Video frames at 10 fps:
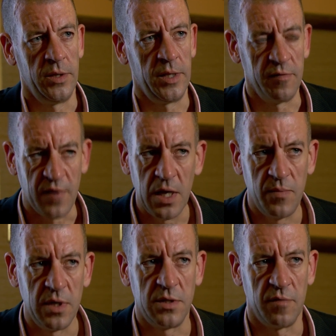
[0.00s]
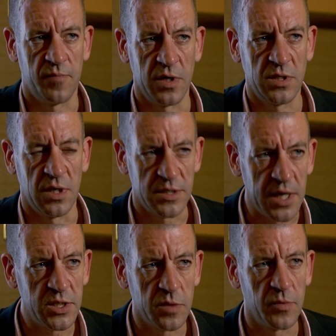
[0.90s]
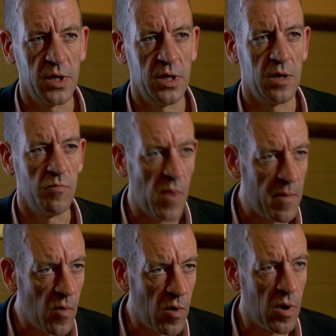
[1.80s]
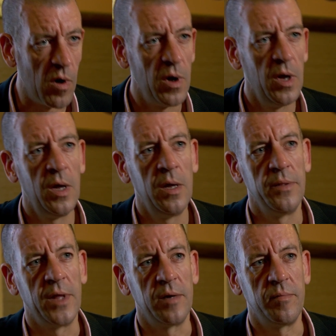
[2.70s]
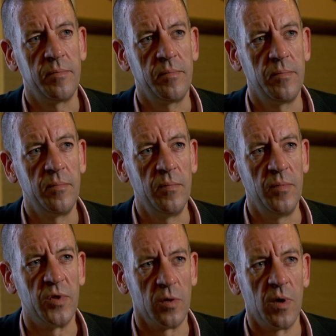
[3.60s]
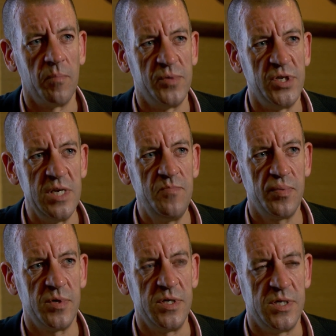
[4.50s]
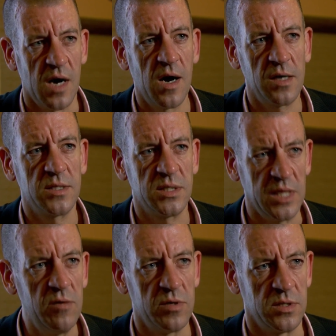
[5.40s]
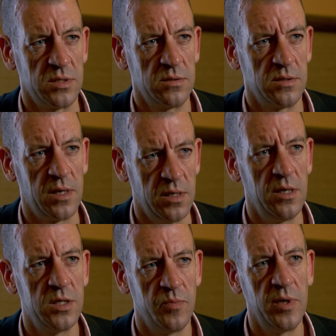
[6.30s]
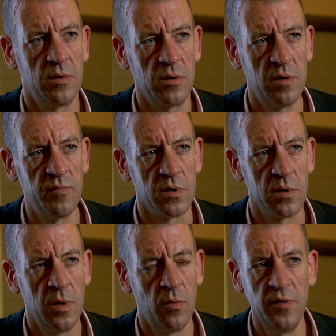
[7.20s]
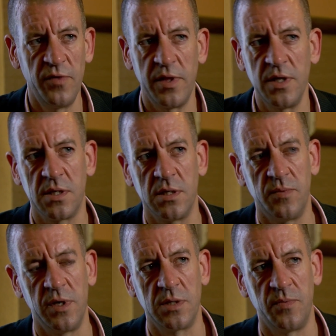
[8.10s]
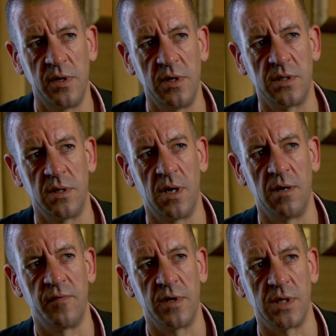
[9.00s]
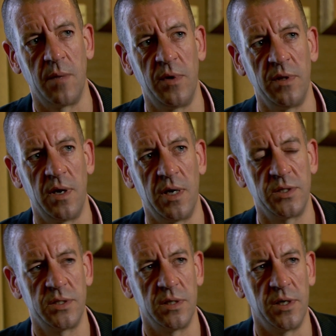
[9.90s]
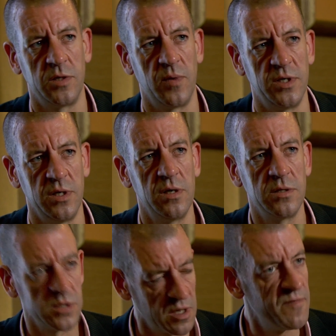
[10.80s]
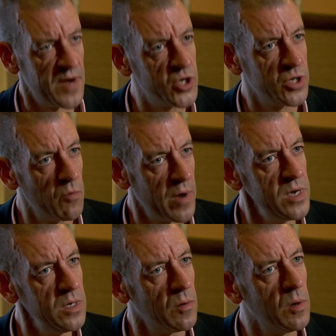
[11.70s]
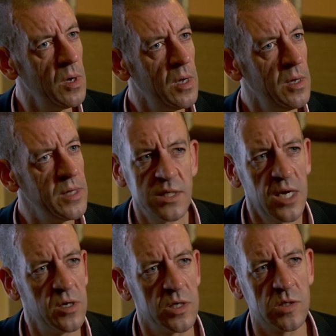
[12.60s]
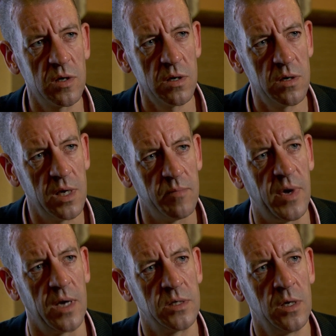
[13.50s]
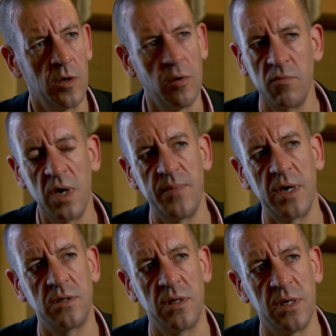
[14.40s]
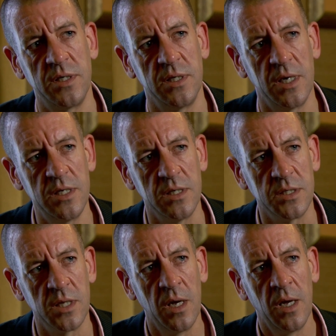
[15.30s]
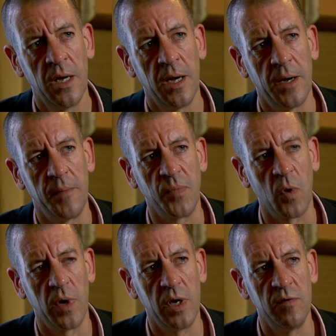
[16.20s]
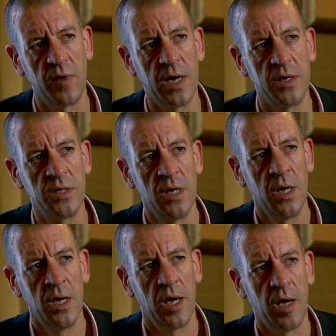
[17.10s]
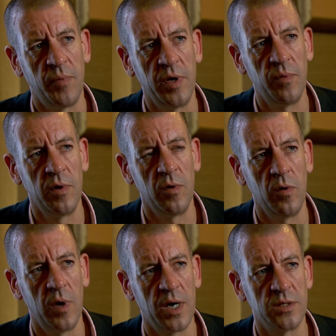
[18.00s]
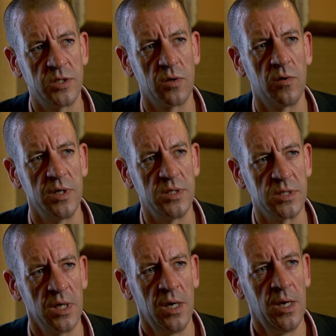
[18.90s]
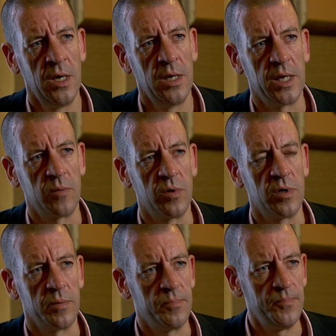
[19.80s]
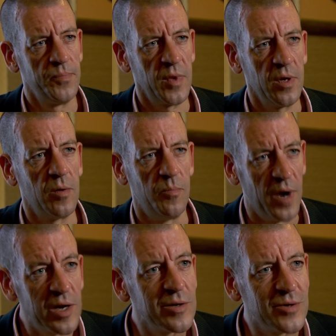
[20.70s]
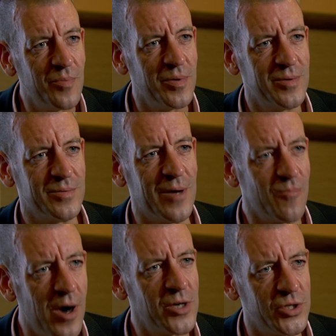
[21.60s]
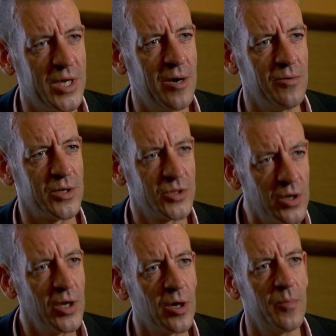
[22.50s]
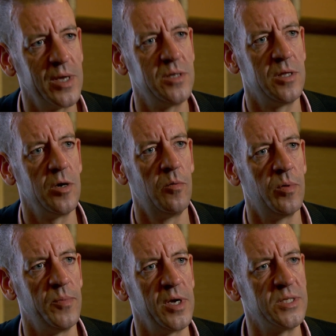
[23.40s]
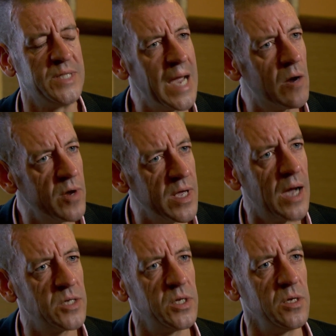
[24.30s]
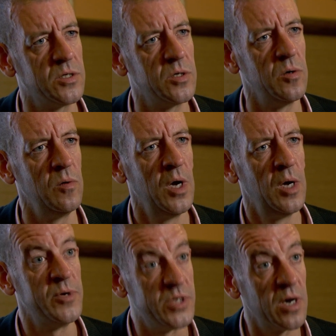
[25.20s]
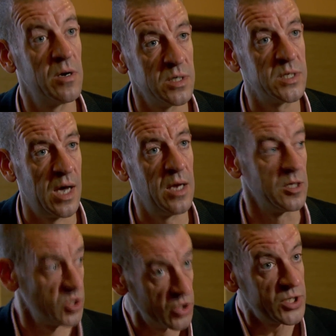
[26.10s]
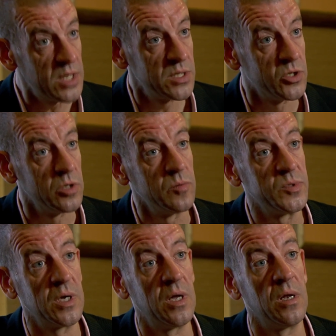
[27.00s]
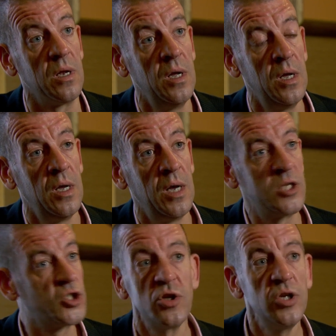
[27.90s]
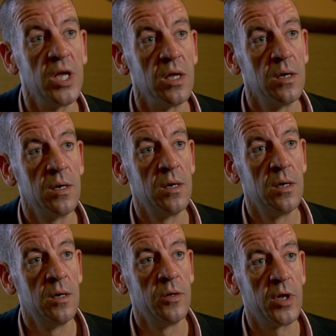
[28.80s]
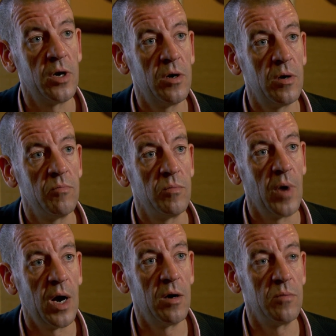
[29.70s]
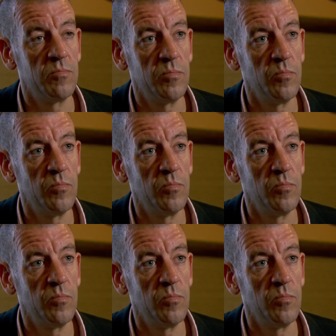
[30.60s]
the availability of personal testimony and memoir that there were deep, dark secrets that needed to be uncovered. One of the things that has been experienced in Ireland, for example, in the last 20 years is confessional radio. That's had an extraordinary impact, going right back to the 1980s, where you've had people who had stories that were, bottled up and washed down. They're suddenly coming into the open because they are reacting to particular scandals, such as the Tuam scandal. And suddenly, there are